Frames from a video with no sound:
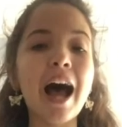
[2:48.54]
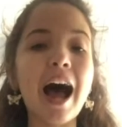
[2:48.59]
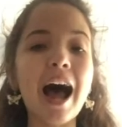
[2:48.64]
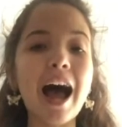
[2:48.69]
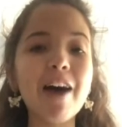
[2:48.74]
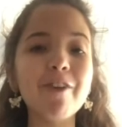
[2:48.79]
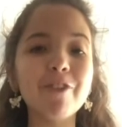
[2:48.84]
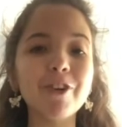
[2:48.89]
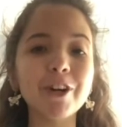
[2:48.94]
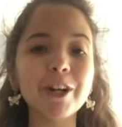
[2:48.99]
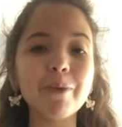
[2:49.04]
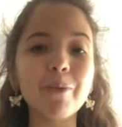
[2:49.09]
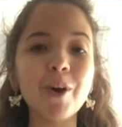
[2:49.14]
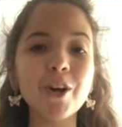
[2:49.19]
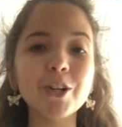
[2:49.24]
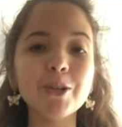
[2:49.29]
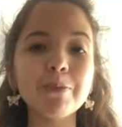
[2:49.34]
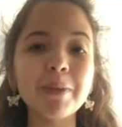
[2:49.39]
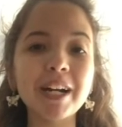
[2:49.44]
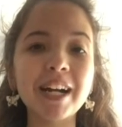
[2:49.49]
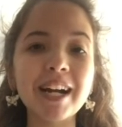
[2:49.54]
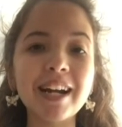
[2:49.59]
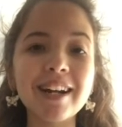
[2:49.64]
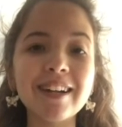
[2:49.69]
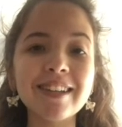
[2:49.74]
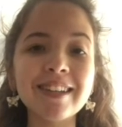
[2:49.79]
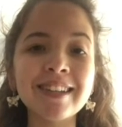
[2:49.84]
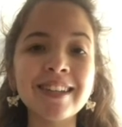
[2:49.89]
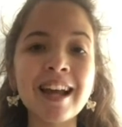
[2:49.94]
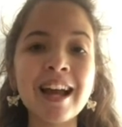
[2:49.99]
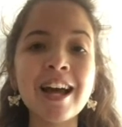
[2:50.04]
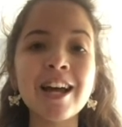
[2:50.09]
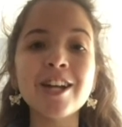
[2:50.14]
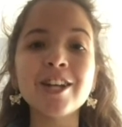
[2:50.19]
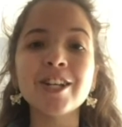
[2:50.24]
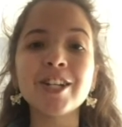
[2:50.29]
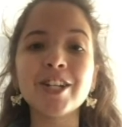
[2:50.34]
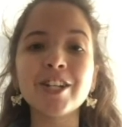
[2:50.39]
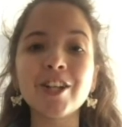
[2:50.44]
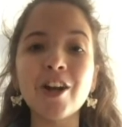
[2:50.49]
I've already washed my hands,
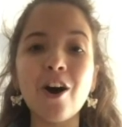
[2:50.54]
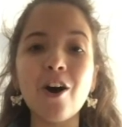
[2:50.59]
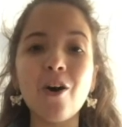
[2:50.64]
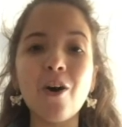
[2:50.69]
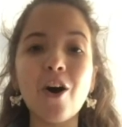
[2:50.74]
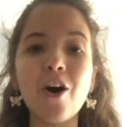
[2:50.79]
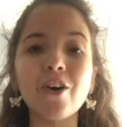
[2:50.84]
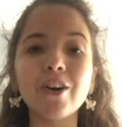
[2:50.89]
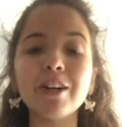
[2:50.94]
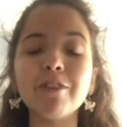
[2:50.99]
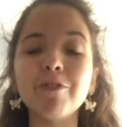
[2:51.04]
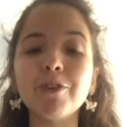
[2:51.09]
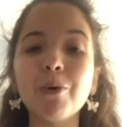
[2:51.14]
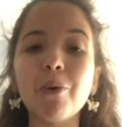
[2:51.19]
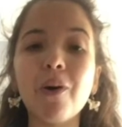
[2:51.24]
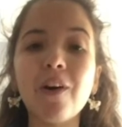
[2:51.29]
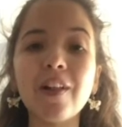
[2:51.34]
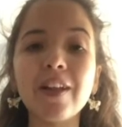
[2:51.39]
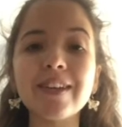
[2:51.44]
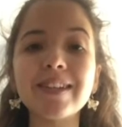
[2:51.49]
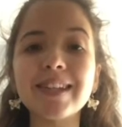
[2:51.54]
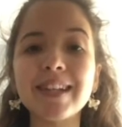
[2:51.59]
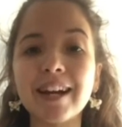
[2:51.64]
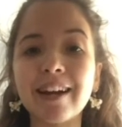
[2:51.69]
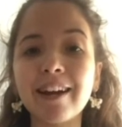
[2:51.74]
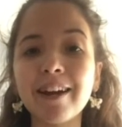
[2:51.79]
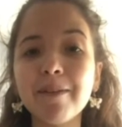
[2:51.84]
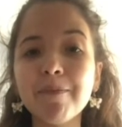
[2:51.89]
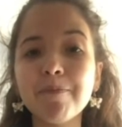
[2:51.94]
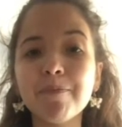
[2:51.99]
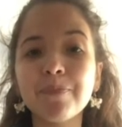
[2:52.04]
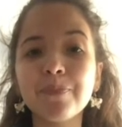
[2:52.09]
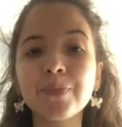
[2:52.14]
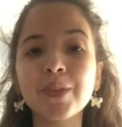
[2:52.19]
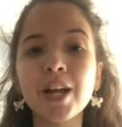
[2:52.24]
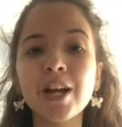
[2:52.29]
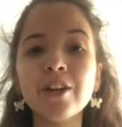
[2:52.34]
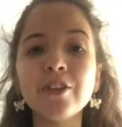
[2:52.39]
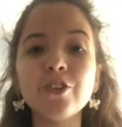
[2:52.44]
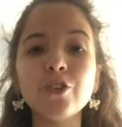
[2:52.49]
so I'll give you all a second
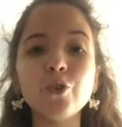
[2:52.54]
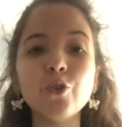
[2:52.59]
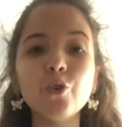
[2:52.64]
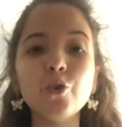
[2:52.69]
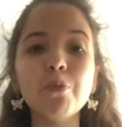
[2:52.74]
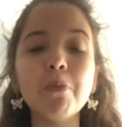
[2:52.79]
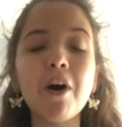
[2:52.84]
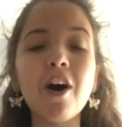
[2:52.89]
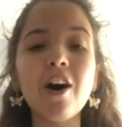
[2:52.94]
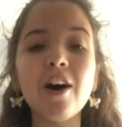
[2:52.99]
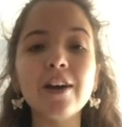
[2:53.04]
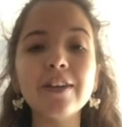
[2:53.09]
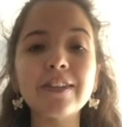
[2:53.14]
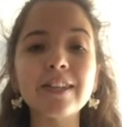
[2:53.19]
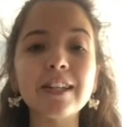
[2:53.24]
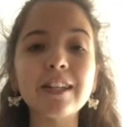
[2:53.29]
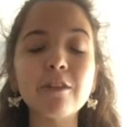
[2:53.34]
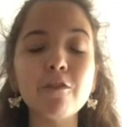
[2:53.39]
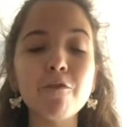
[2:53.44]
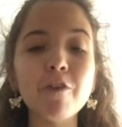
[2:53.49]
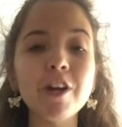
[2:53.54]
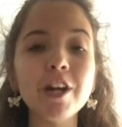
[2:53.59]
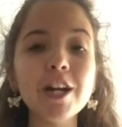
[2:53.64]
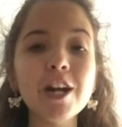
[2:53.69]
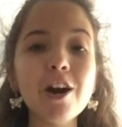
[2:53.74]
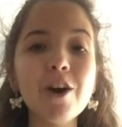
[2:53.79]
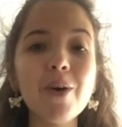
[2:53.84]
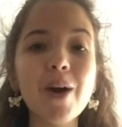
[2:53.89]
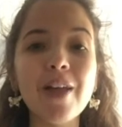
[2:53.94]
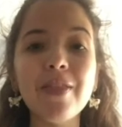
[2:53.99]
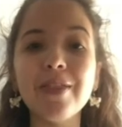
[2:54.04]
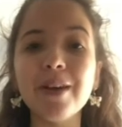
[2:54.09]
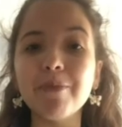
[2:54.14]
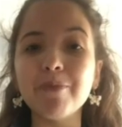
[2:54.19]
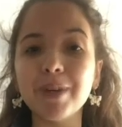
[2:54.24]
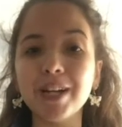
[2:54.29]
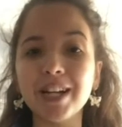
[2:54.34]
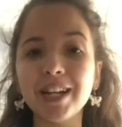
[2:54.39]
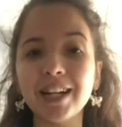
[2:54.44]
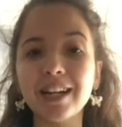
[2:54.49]
to pause this video and then
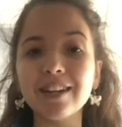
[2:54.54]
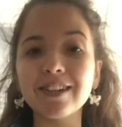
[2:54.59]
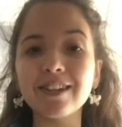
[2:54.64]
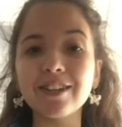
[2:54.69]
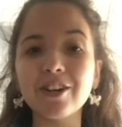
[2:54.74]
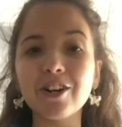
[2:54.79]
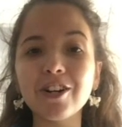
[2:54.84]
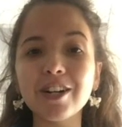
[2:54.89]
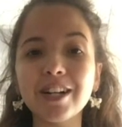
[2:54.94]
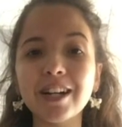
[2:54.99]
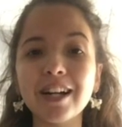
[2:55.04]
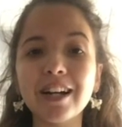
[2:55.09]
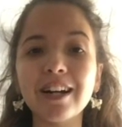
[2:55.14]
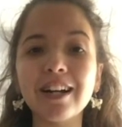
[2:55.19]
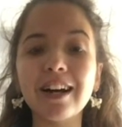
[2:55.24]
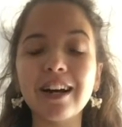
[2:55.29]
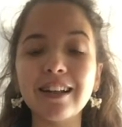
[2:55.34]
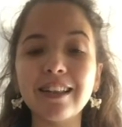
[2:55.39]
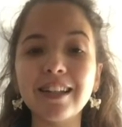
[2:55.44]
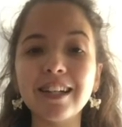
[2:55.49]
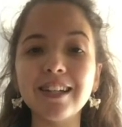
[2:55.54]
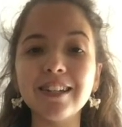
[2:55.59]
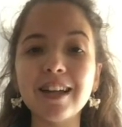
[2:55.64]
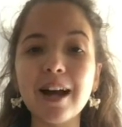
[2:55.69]
we can get started and cut these